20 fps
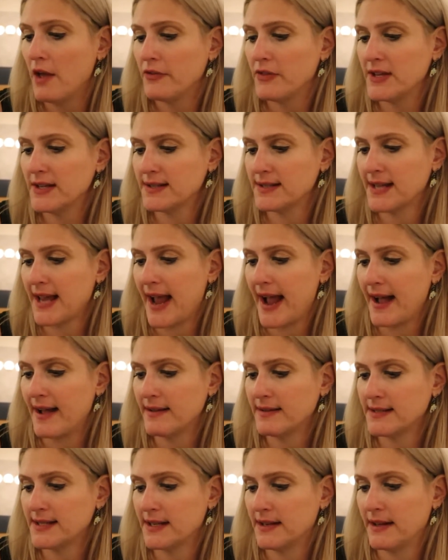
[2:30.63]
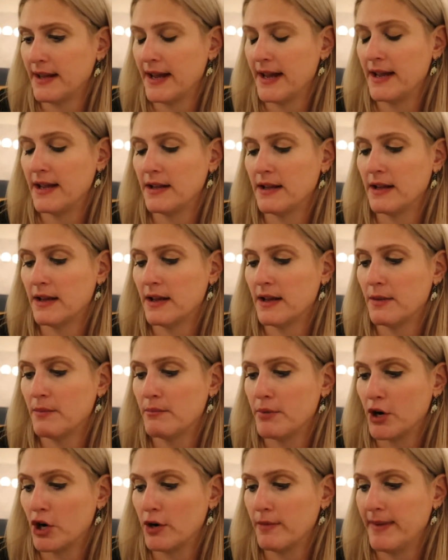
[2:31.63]
this has in it
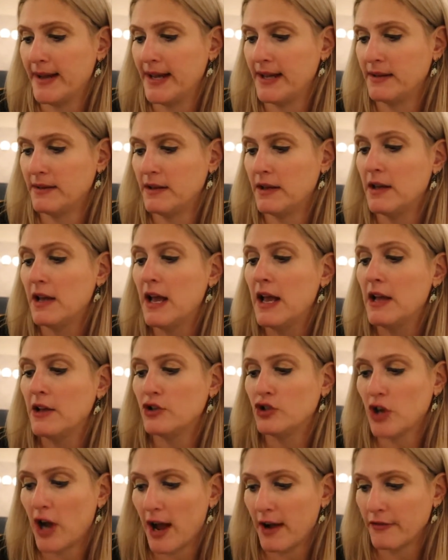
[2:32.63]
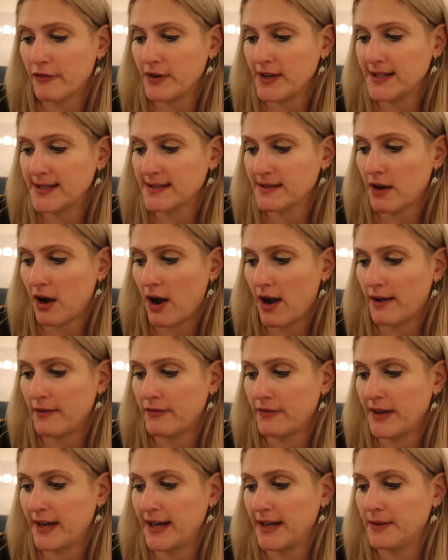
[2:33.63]
bourbon, Joffrey's
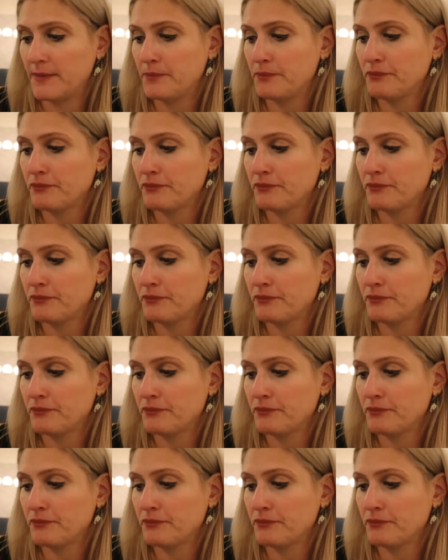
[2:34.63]
coffee,